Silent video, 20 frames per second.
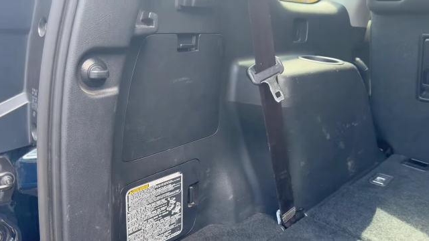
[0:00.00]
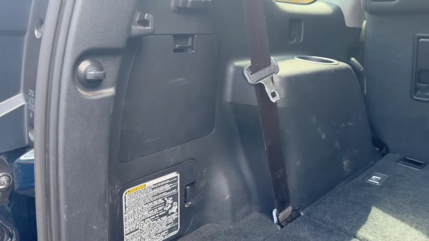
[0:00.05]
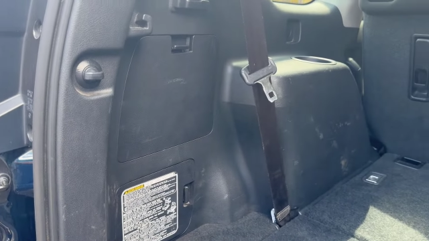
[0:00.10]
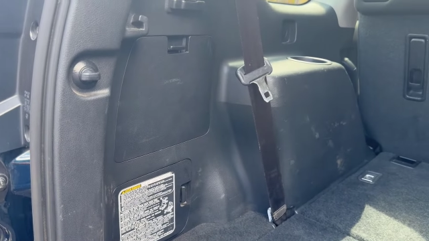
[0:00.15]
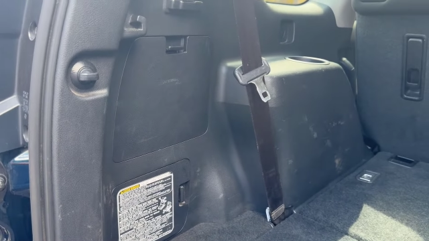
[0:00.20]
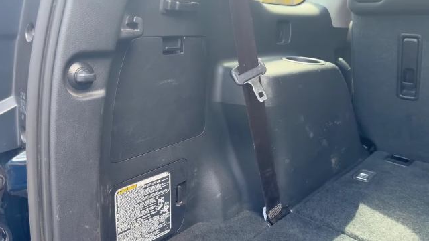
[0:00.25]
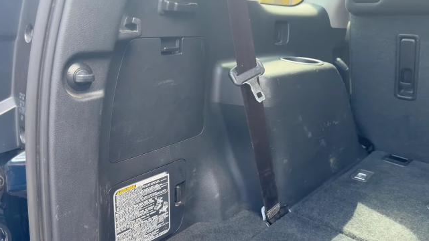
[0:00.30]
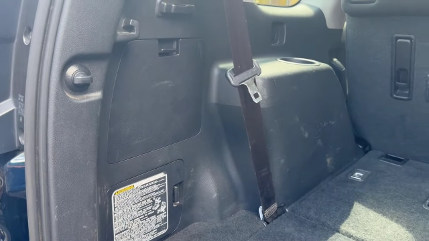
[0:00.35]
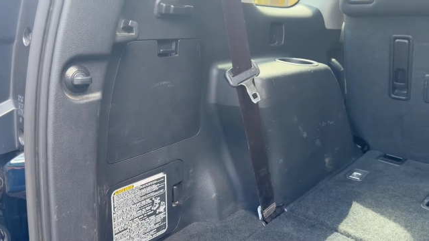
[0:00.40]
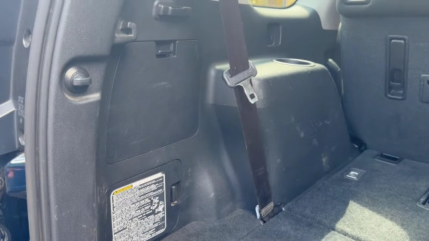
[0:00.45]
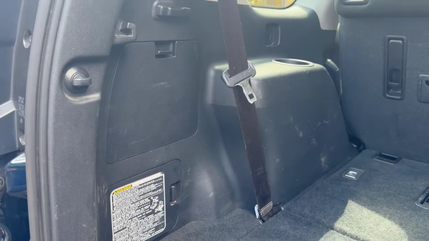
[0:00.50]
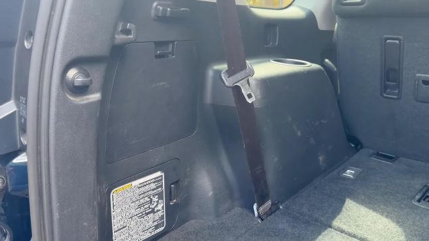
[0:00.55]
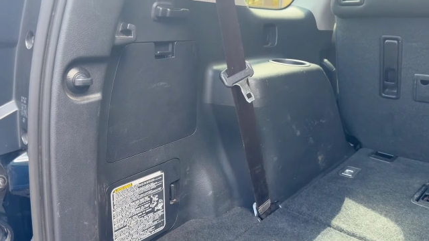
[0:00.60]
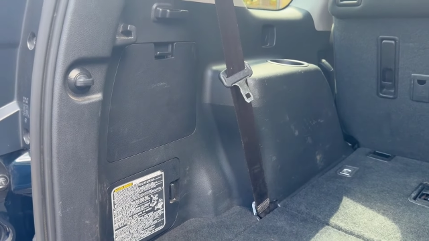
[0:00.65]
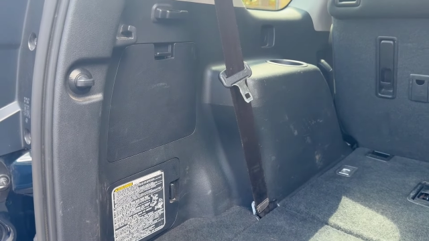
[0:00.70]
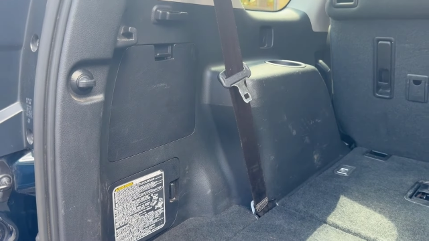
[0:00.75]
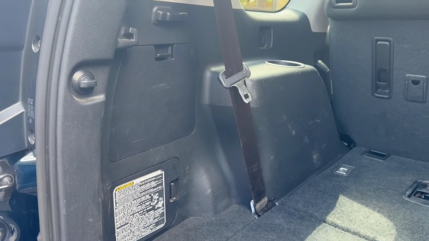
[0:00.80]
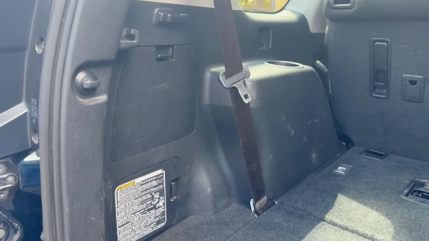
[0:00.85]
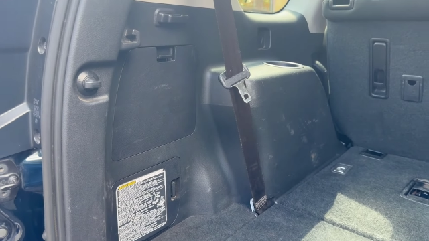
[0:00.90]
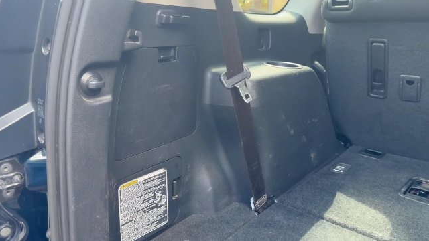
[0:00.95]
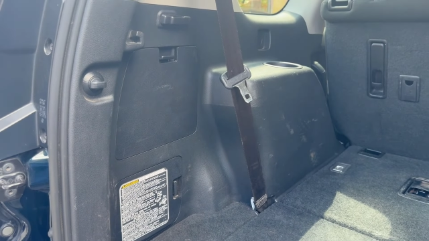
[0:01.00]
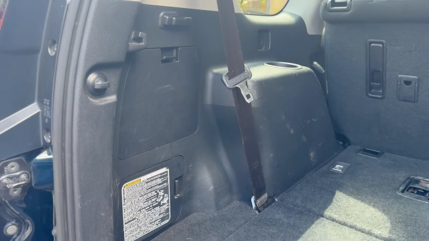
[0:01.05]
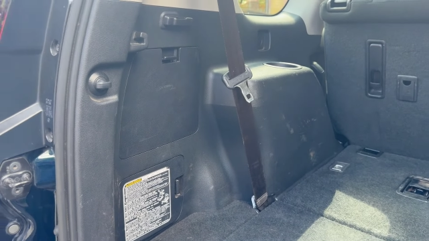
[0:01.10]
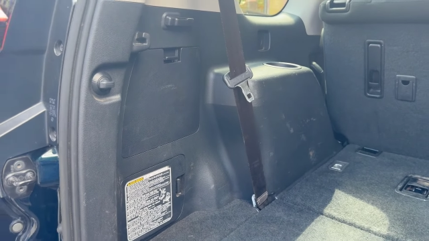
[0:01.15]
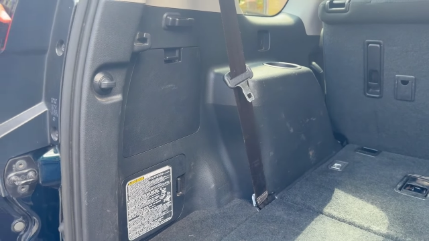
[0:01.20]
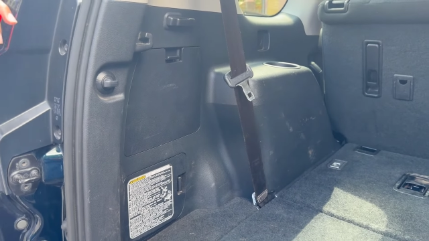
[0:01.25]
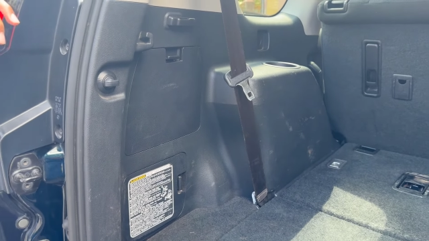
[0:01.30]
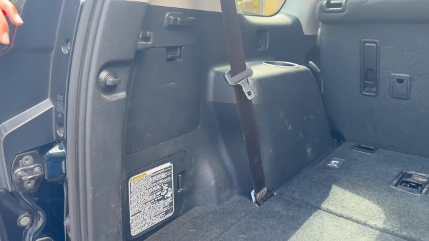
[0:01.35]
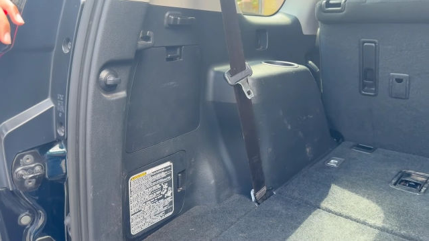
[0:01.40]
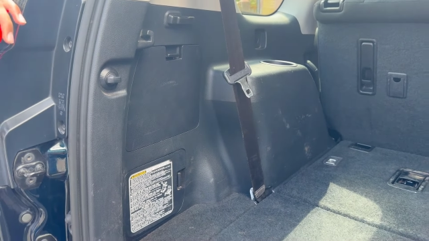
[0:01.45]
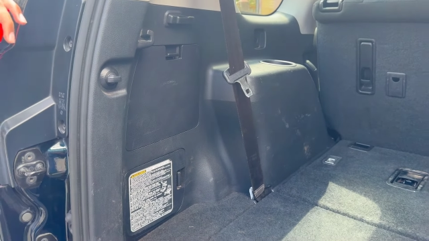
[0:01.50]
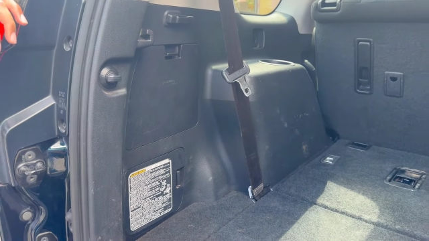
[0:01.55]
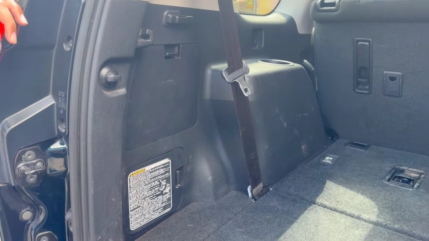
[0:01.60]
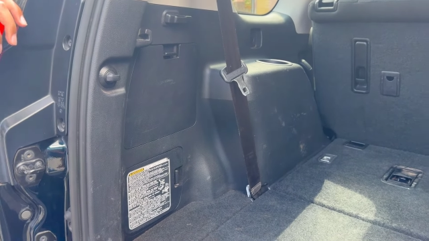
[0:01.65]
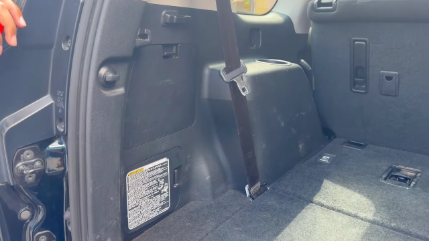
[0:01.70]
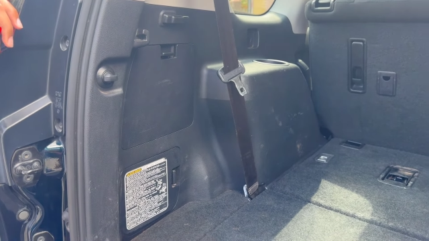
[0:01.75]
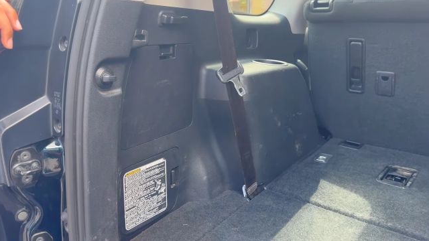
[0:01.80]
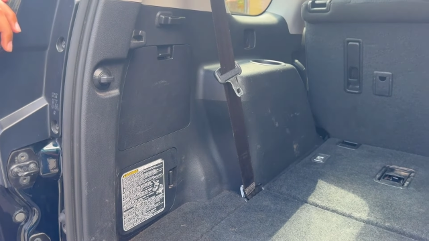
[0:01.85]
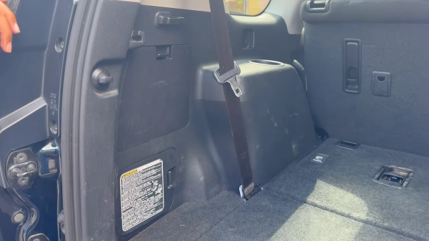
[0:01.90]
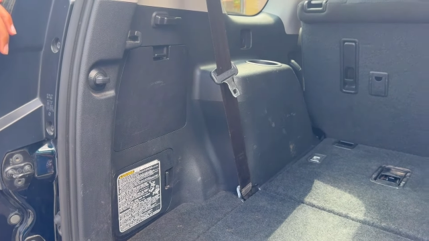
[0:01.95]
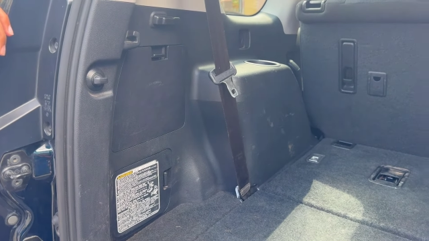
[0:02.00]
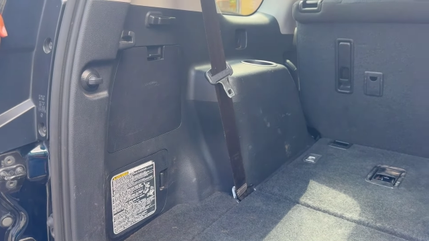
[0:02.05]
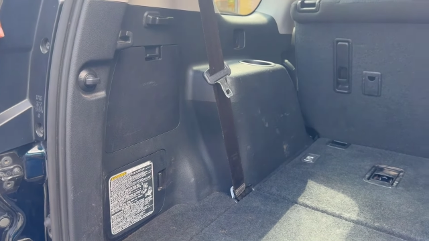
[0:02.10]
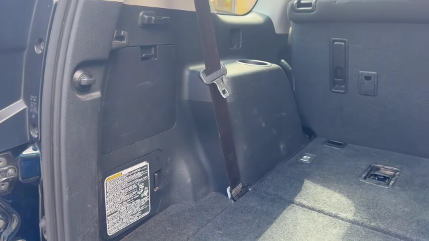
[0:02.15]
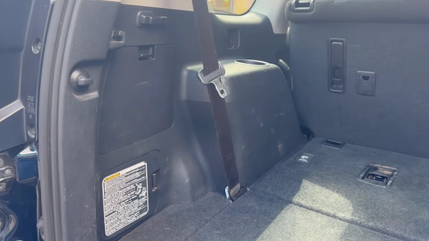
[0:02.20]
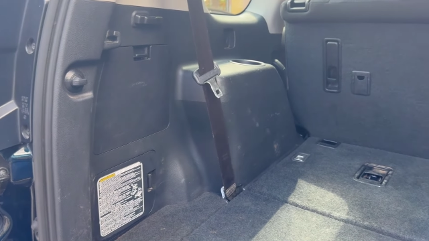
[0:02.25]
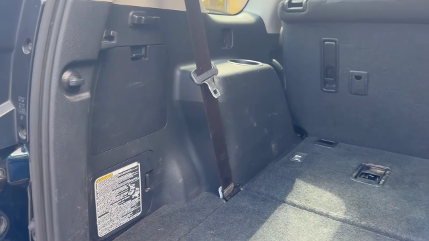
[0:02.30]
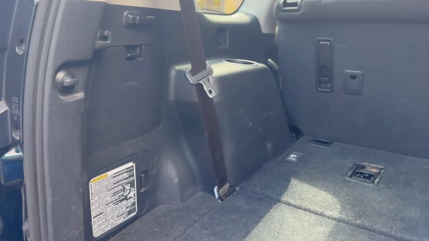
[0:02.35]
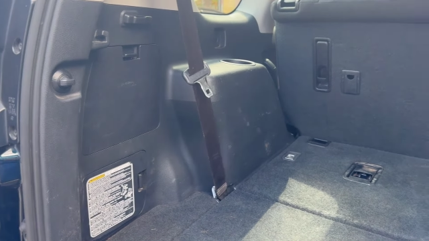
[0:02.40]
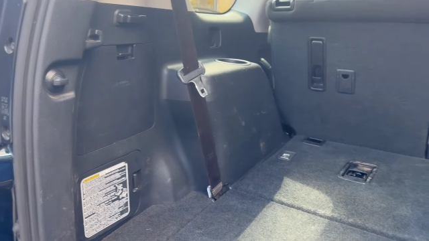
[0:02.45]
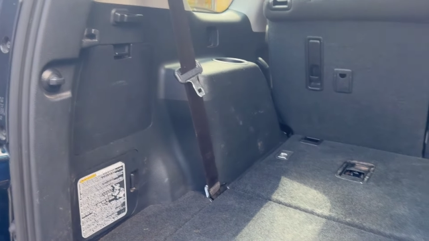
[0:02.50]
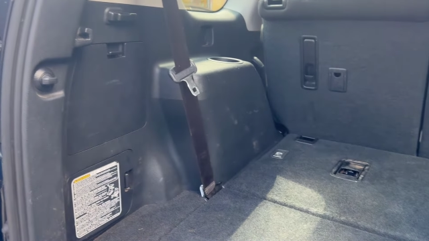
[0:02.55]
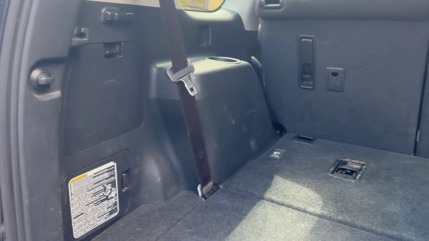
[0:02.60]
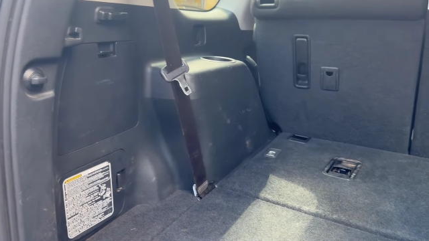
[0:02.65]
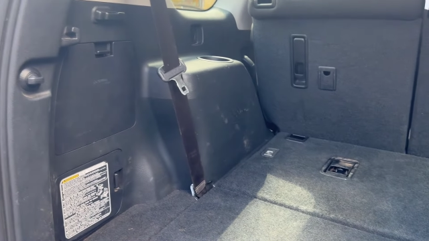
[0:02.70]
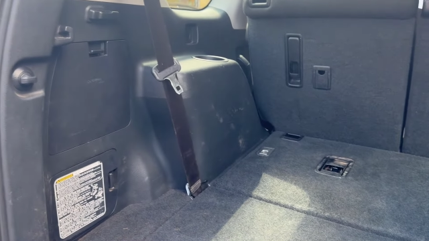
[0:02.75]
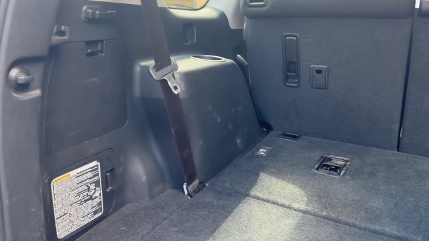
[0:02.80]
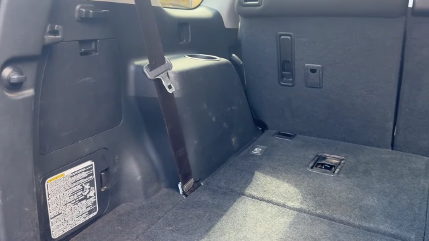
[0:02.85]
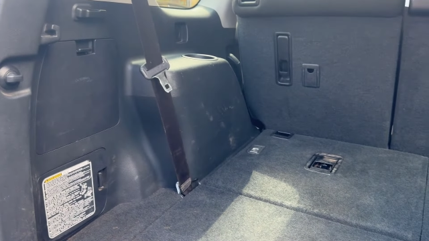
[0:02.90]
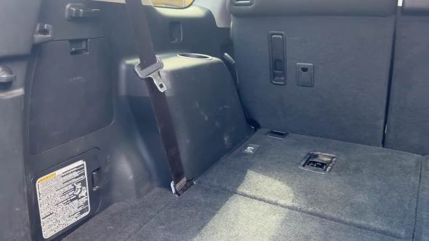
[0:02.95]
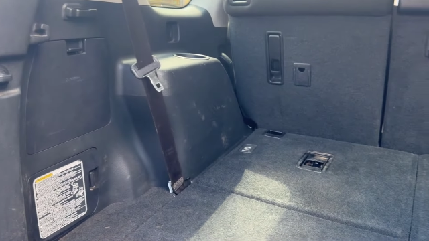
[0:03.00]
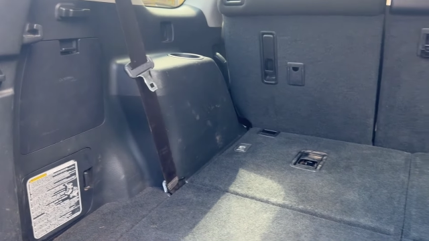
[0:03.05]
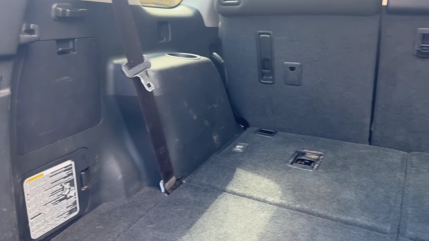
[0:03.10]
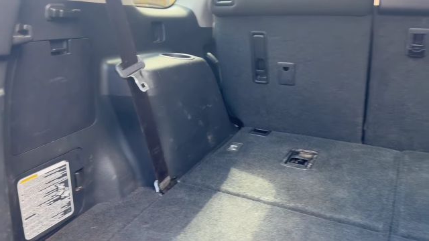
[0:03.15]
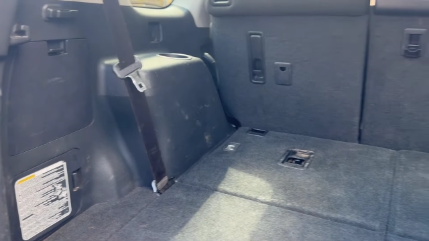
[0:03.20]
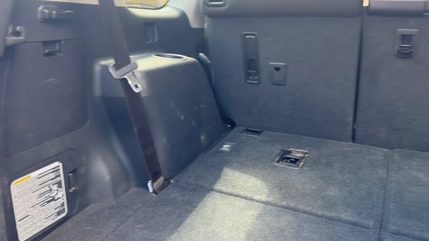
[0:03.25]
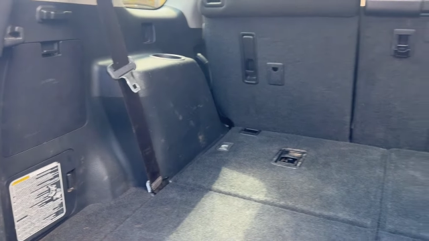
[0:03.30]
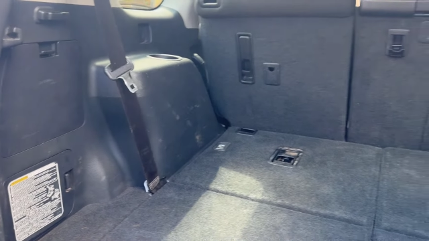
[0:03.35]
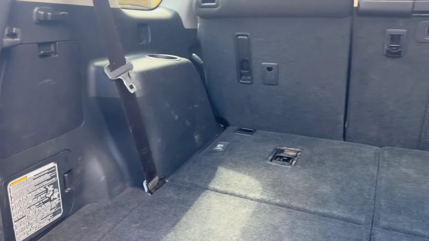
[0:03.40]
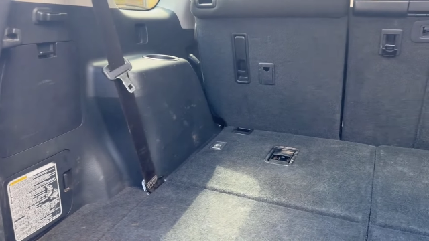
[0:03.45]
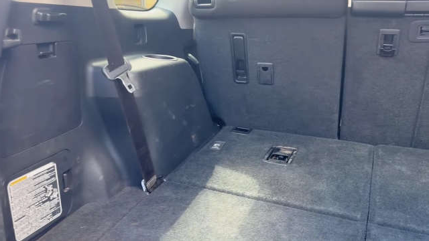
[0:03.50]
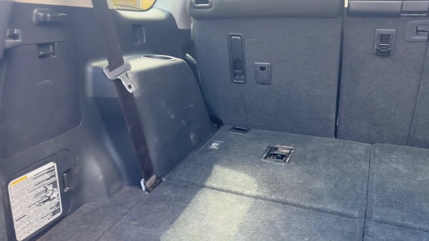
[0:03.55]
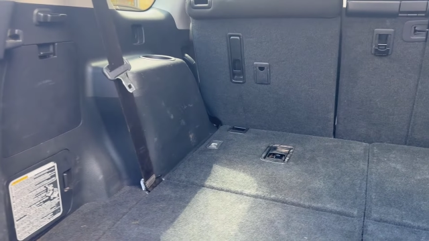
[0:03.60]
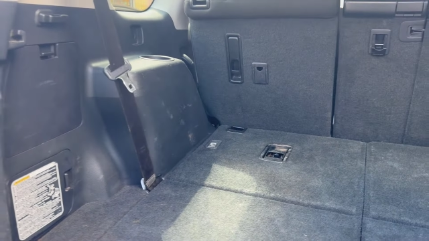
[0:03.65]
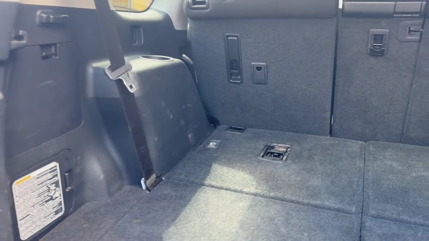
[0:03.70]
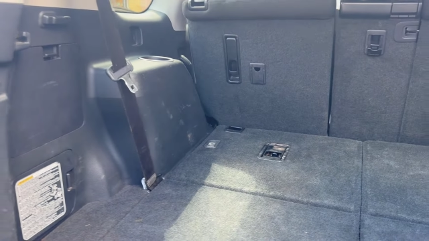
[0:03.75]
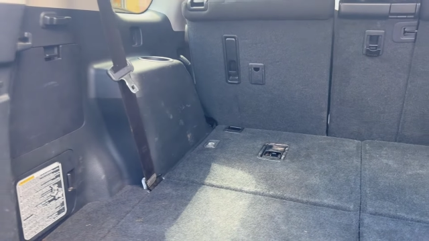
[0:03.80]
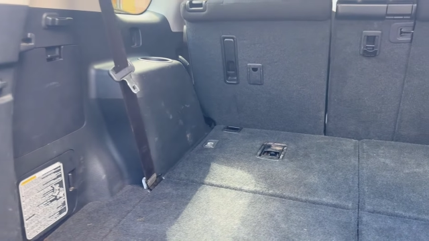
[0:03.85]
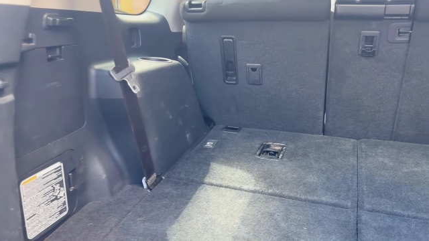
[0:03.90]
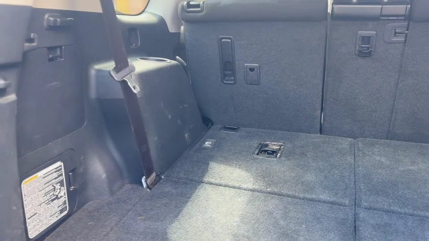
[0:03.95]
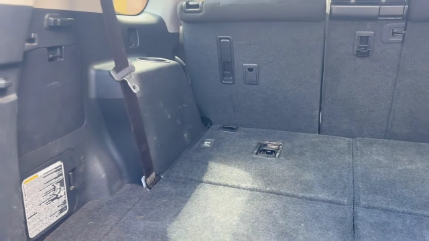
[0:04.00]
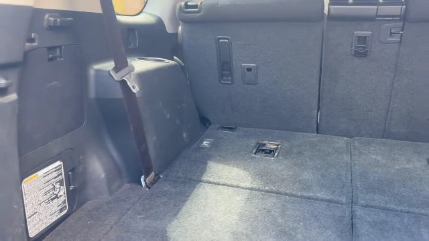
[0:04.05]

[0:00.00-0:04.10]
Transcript: (no speaker visible)